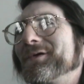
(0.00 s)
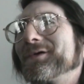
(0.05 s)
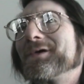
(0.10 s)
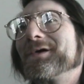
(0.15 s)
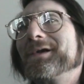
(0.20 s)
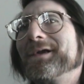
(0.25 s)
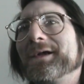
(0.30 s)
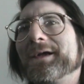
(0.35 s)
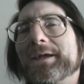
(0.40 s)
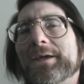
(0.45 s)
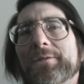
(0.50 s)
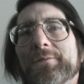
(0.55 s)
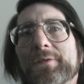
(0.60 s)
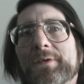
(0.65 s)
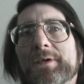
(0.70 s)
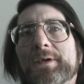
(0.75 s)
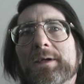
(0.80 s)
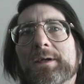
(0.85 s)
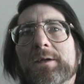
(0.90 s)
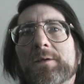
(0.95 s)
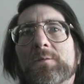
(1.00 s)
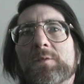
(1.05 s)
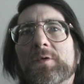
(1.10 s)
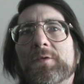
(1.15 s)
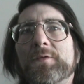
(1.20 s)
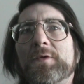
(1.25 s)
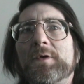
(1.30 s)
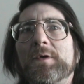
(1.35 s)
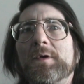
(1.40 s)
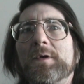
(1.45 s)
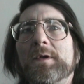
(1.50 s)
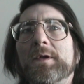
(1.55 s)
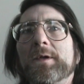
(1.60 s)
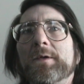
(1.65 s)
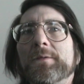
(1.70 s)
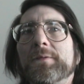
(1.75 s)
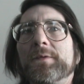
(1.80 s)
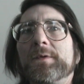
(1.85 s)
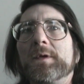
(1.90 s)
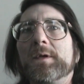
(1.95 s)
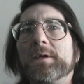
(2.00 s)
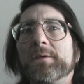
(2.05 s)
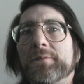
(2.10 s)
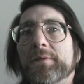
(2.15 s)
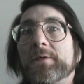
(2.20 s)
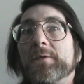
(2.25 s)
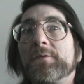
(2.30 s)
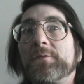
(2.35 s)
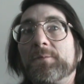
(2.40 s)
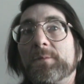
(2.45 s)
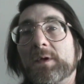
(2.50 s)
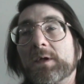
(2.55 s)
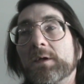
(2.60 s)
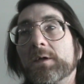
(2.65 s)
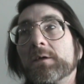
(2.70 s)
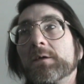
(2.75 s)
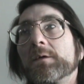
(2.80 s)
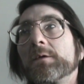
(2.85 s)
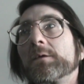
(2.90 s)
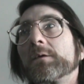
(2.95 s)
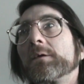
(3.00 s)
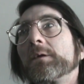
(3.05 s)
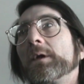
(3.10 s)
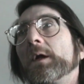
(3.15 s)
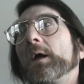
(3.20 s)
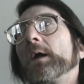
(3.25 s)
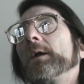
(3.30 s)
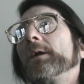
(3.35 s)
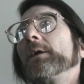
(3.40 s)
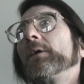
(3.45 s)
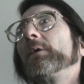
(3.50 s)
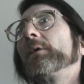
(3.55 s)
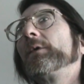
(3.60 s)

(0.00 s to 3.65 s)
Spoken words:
going to give you in return if you're smart. Now, I know